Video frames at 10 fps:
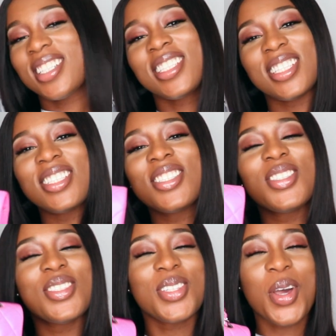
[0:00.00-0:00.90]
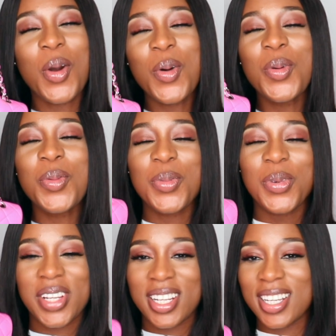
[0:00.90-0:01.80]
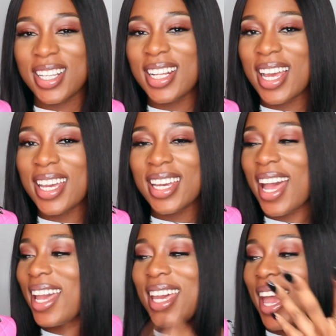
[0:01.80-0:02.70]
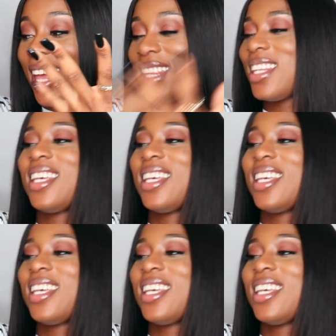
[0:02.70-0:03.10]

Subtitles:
she's so pretty. Like I can't